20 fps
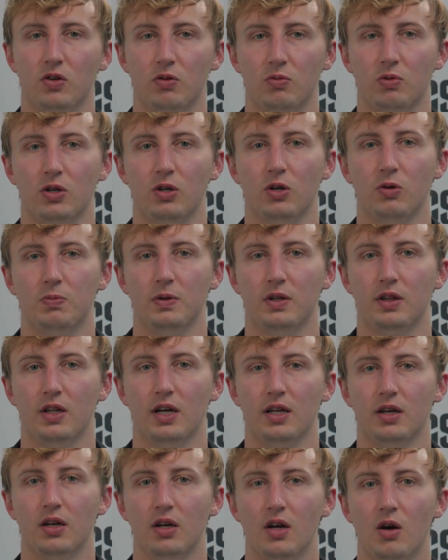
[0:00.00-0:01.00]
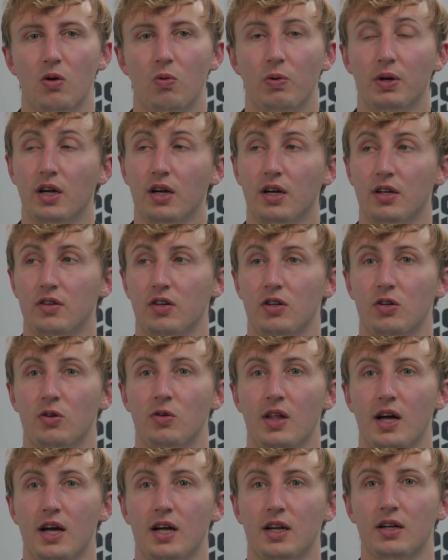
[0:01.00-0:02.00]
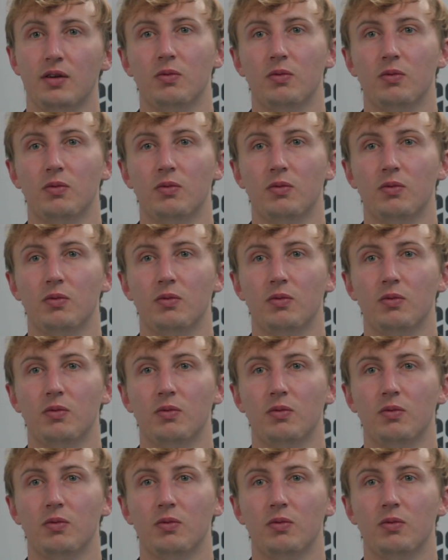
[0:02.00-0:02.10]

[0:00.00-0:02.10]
so I'm really hoping that we can continue that.